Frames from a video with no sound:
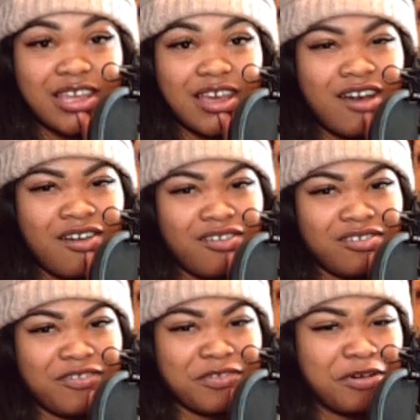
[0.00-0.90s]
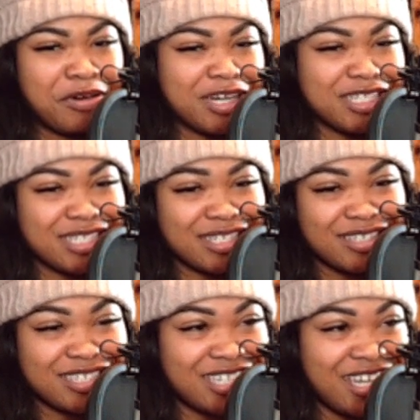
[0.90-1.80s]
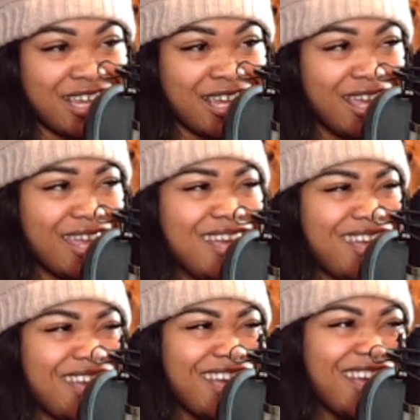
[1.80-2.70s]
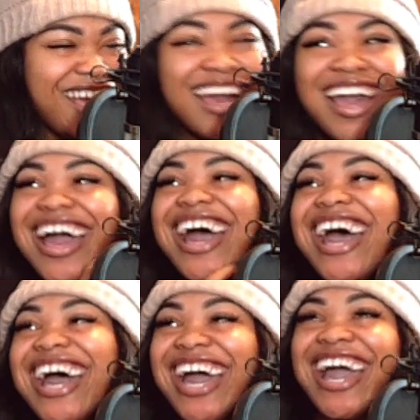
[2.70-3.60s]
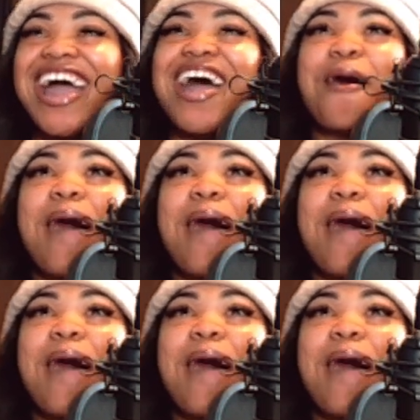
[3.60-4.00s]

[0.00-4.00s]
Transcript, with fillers: Oh, of course. Oh. Shit. it could be good or bad because I remember.